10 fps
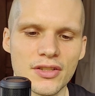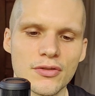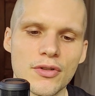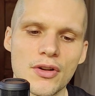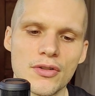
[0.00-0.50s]

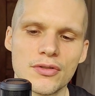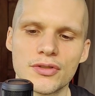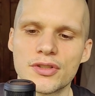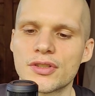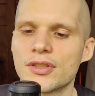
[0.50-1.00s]

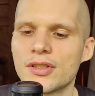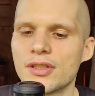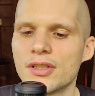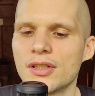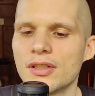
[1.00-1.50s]
grows,
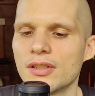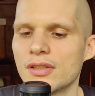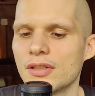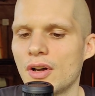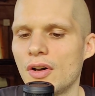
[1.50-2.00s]

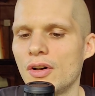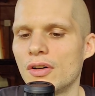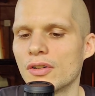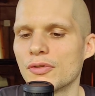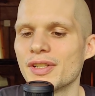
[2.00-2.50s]

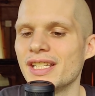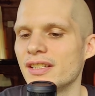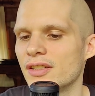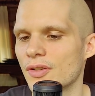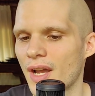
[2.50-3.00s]
all
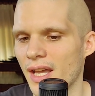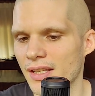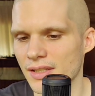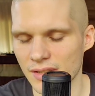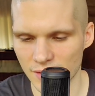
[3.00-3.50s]
green
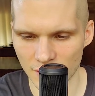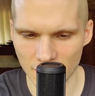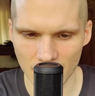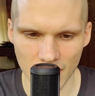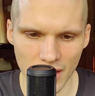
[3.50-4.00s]
grass,
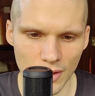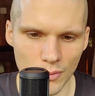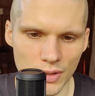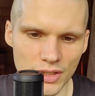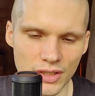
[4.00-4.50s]

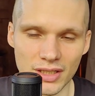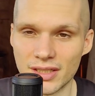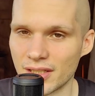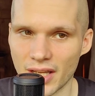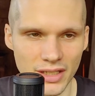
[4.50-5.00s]
which
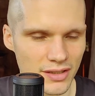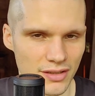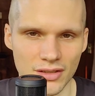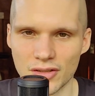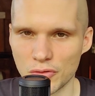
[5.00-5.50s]
is
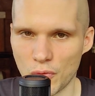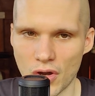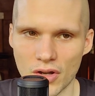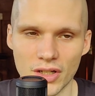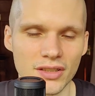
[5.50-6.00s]
nice to
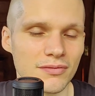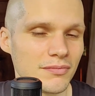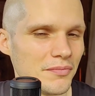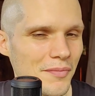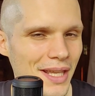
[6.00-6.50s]
walk on,
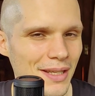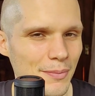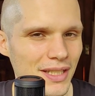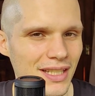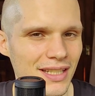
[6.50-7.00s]

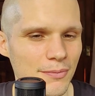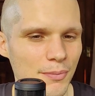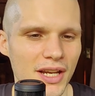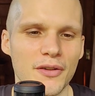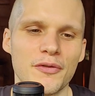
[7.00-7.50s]
maybe in
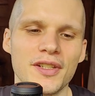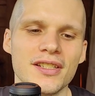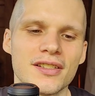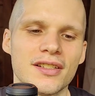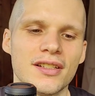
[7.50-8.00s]
bare
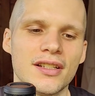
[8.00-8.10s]
feet.